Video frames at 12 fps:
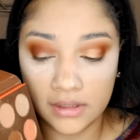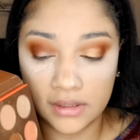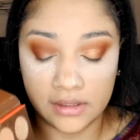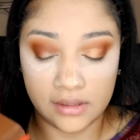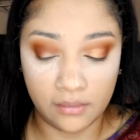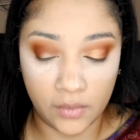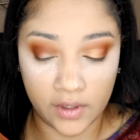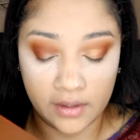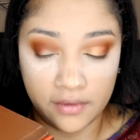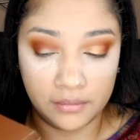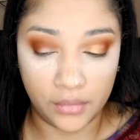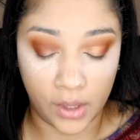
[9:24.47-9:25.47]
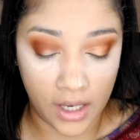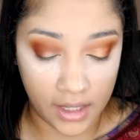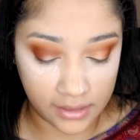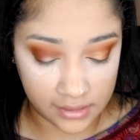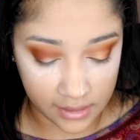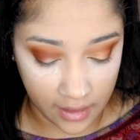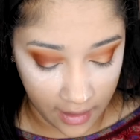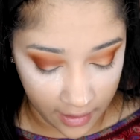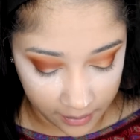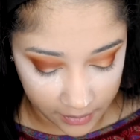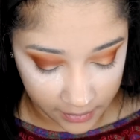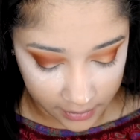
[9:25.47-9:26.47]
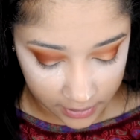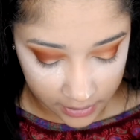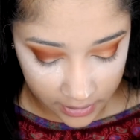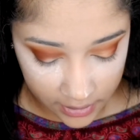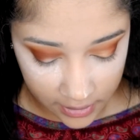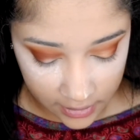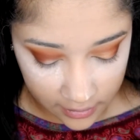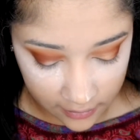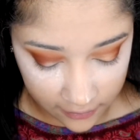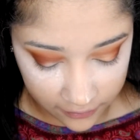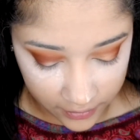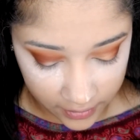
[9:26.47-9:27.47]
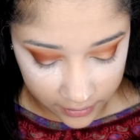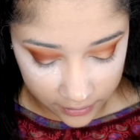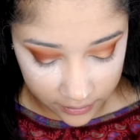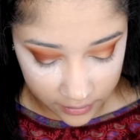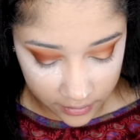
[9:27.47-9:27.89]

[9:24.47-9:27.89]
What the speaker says: It's more of a bronze copper feel.